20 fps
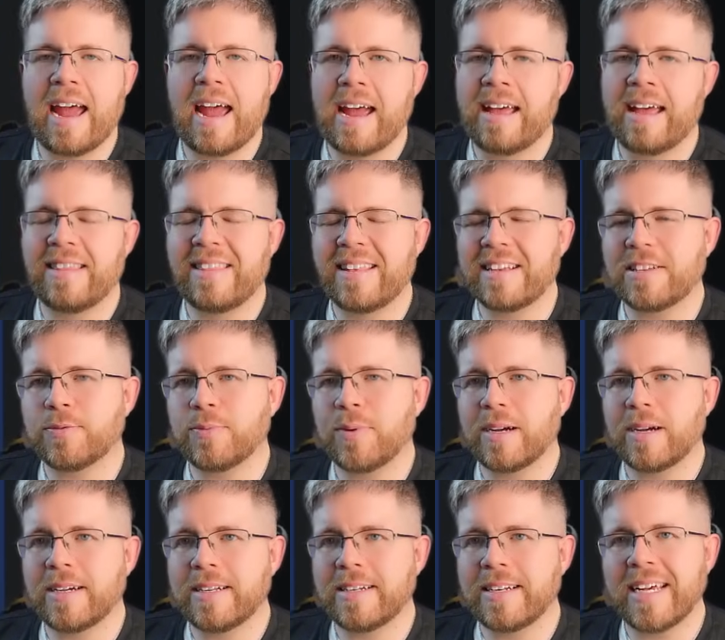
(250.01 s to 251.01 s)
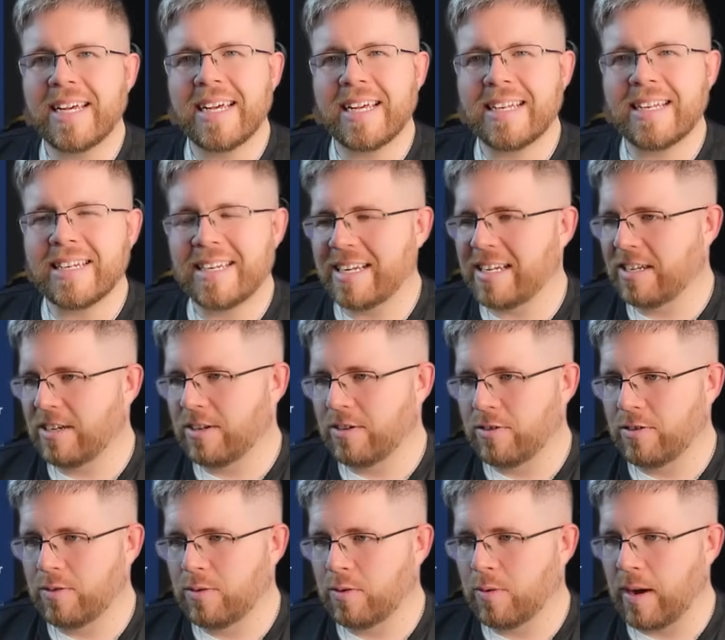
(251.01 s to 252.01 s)
And this one, it didn't
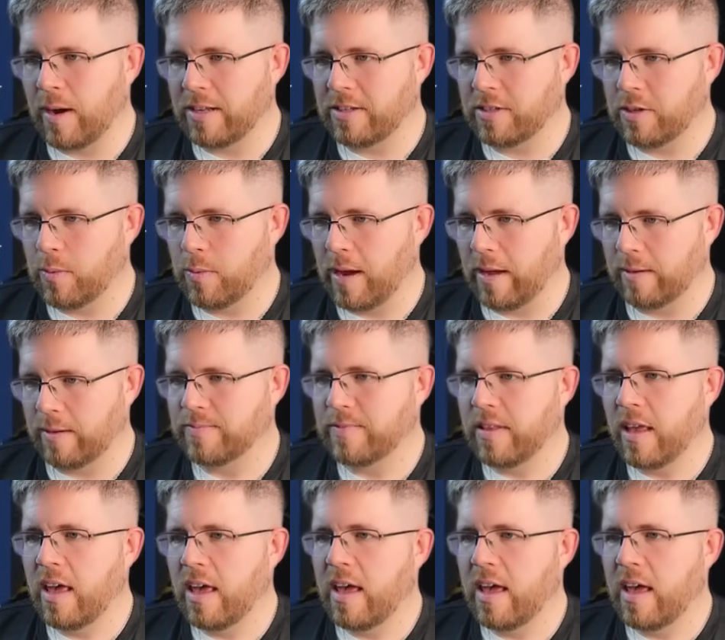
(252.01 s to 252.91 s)
do quite so well.